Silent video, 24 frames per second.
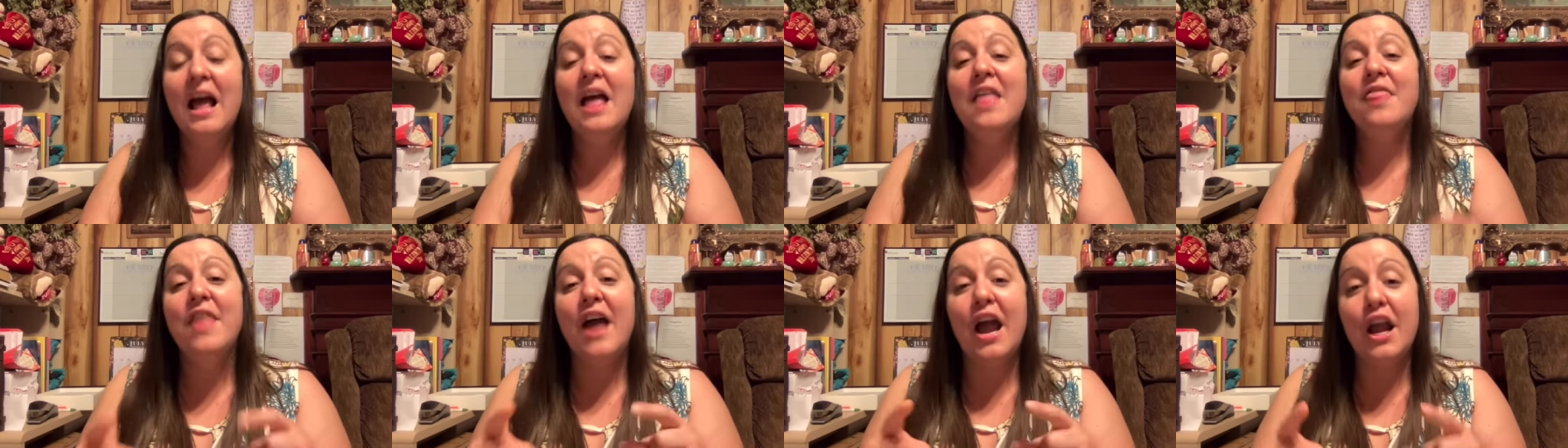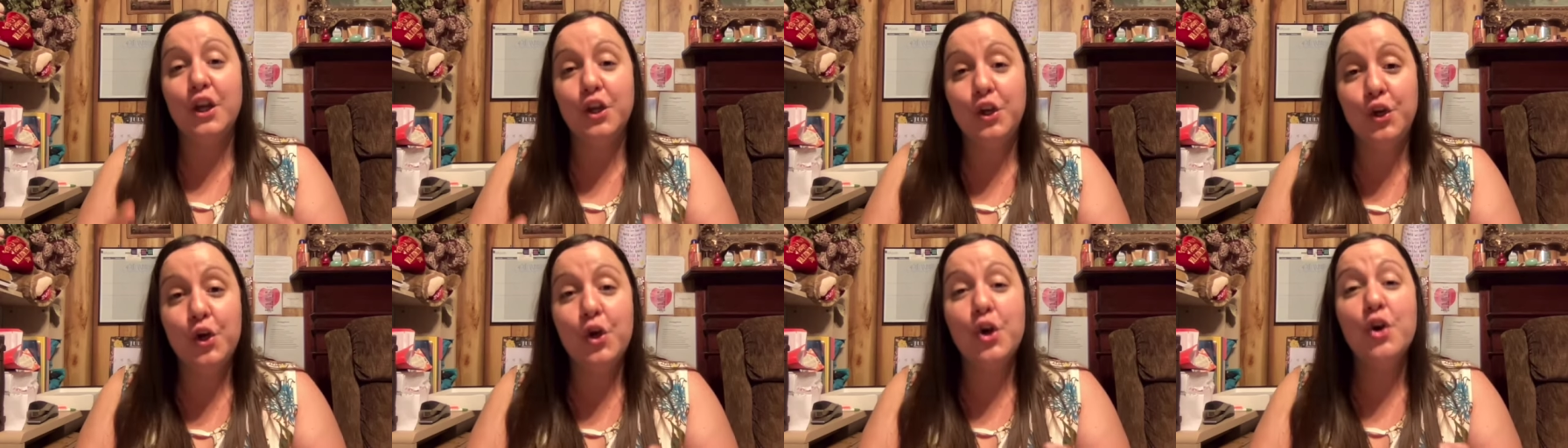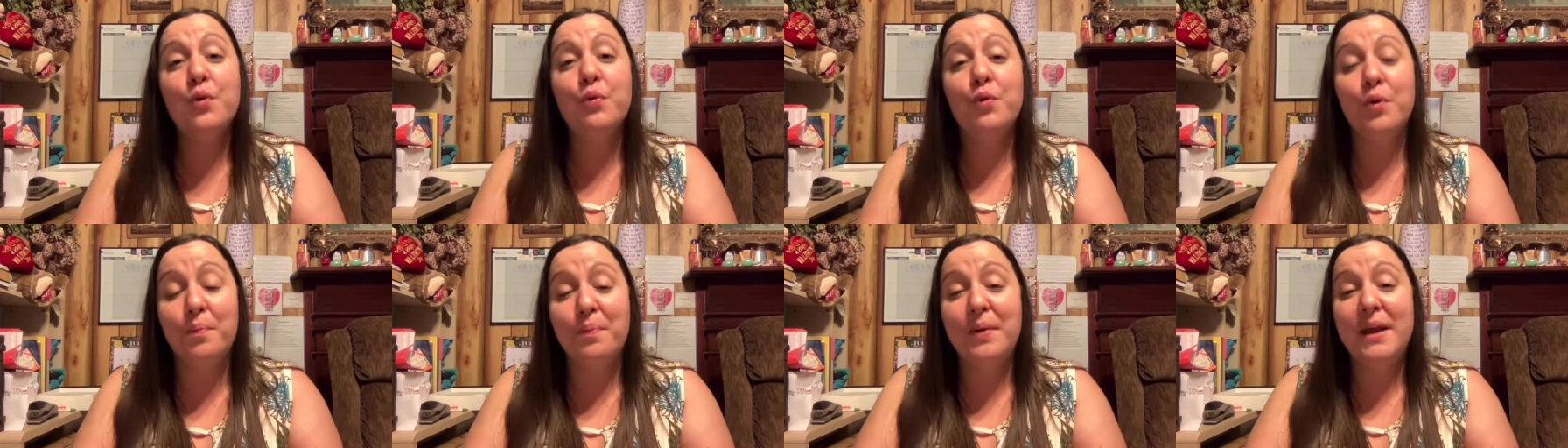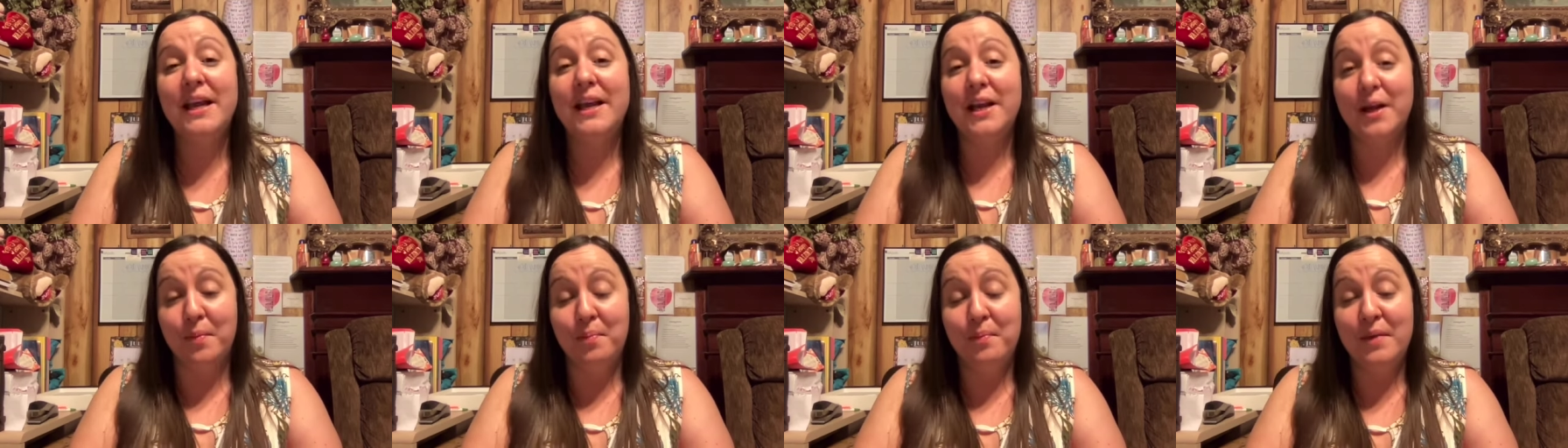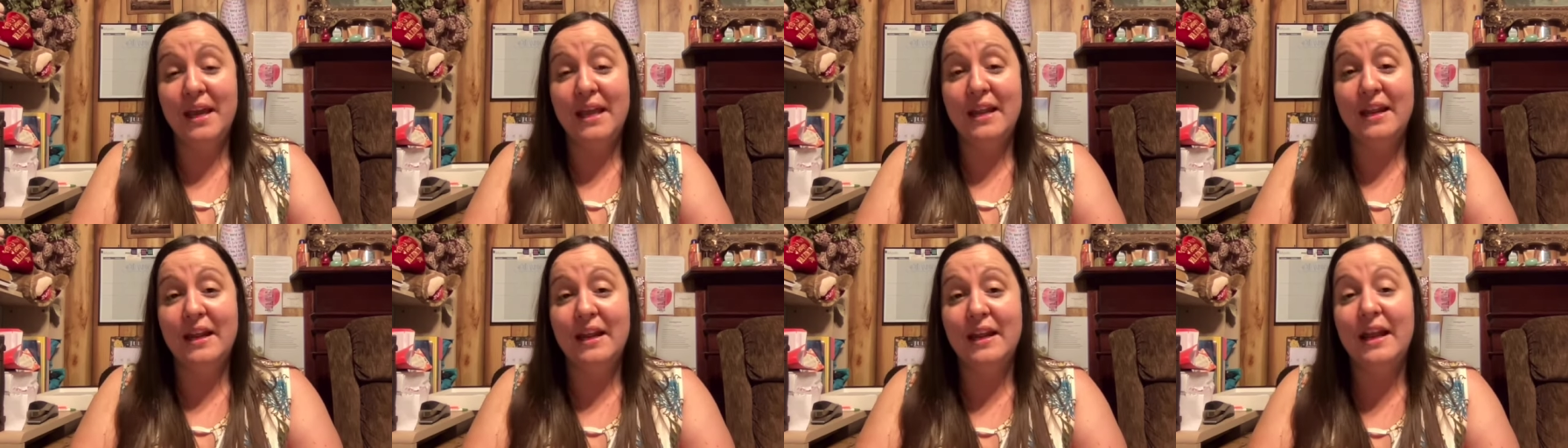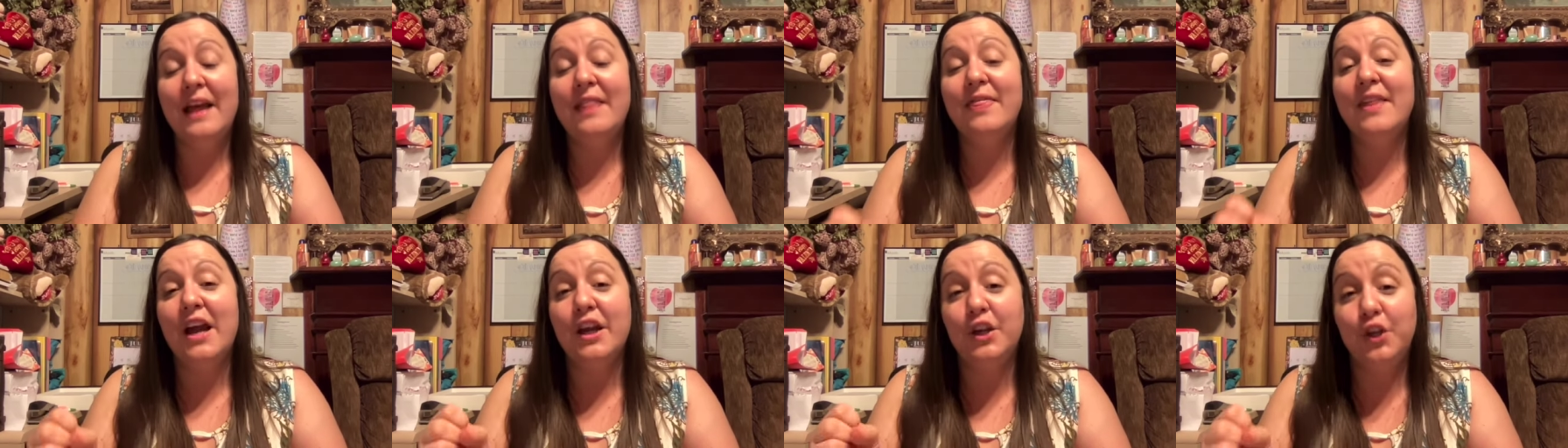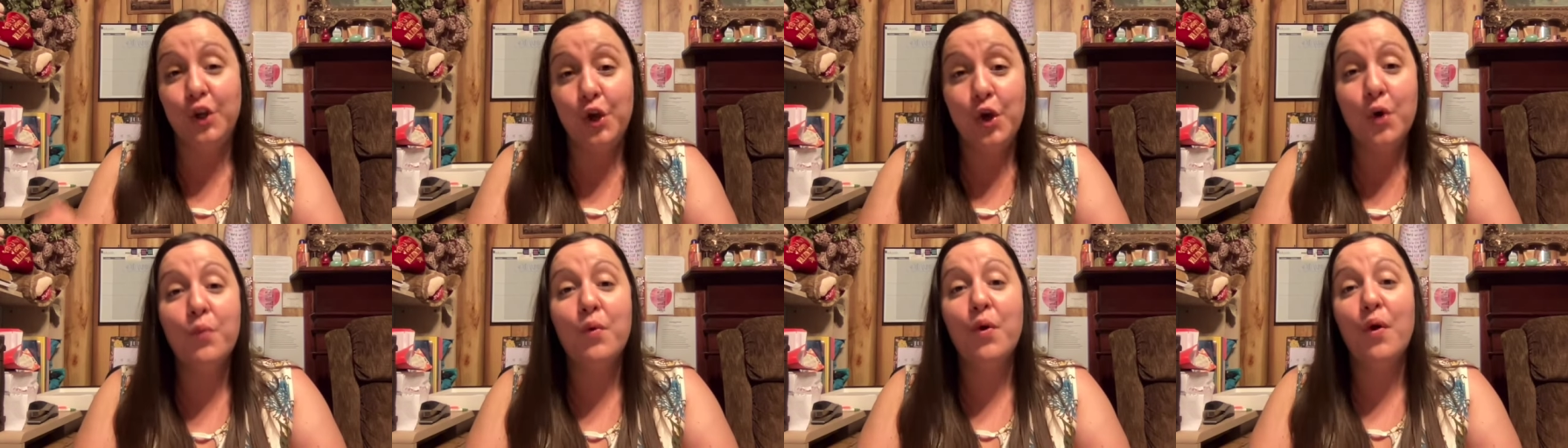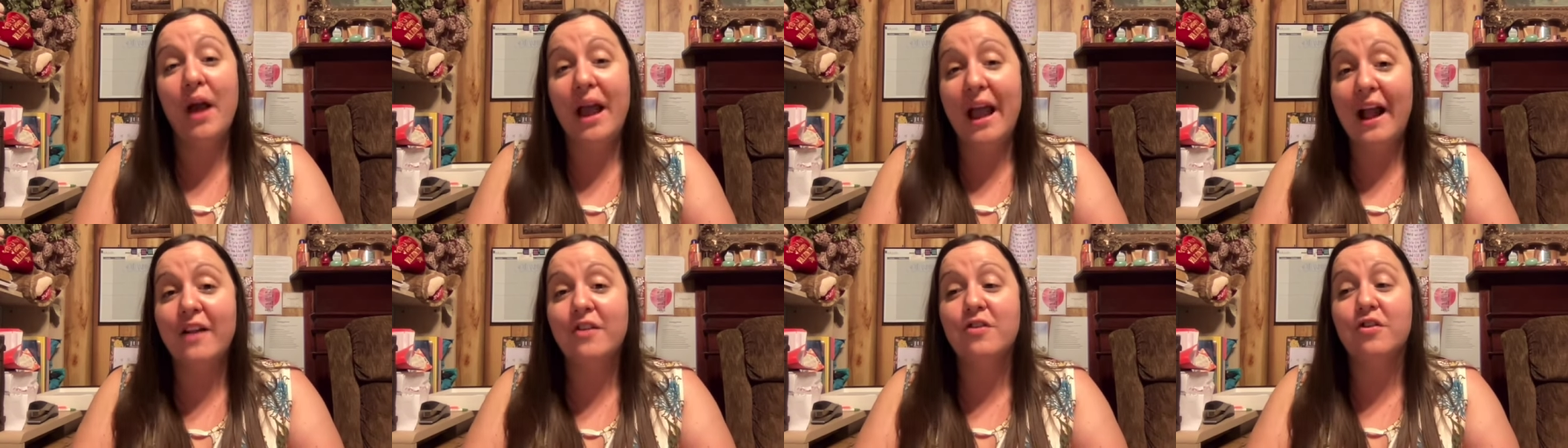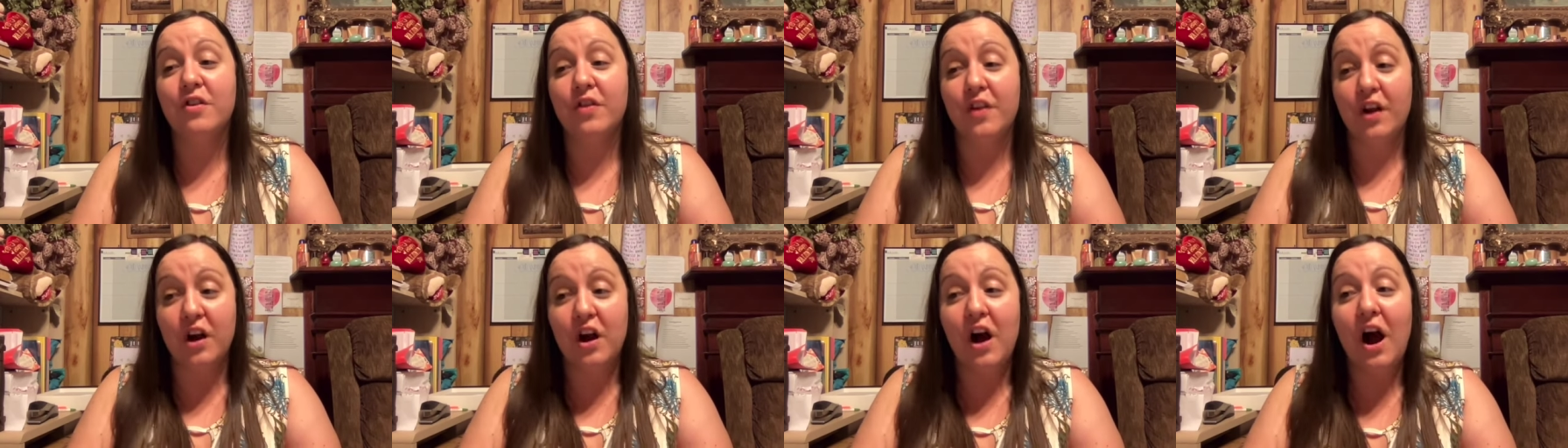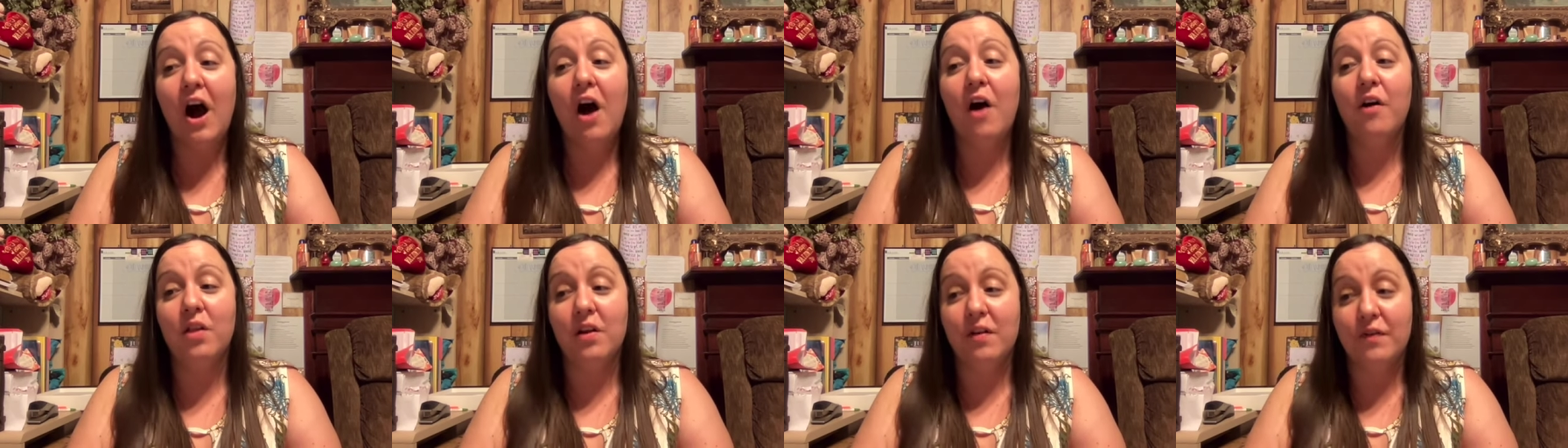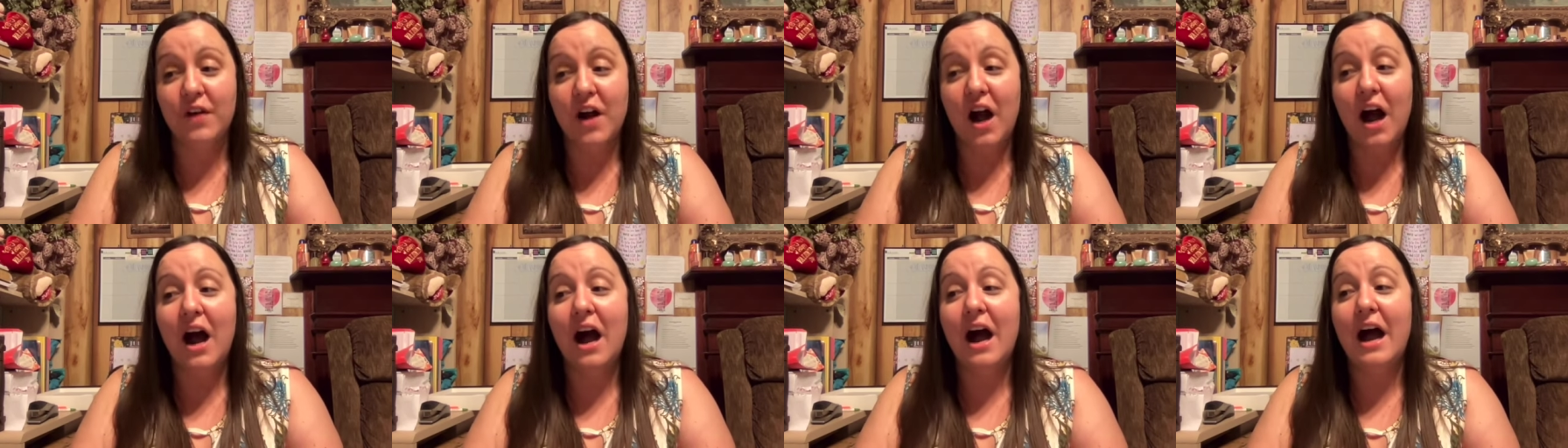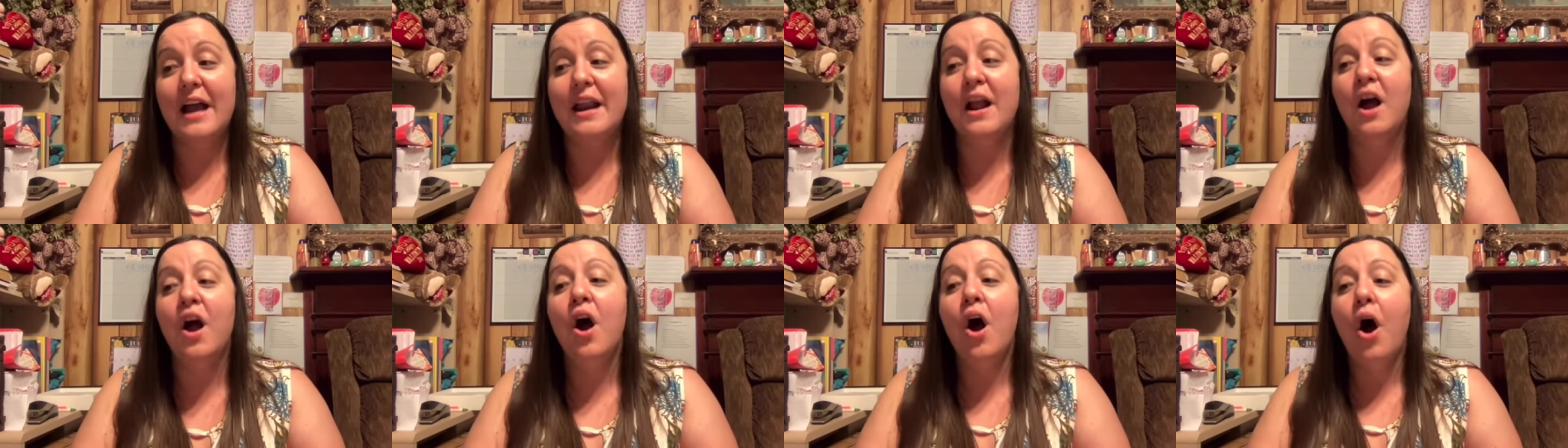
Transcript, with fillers: that you will be committed and that you will answer the call of God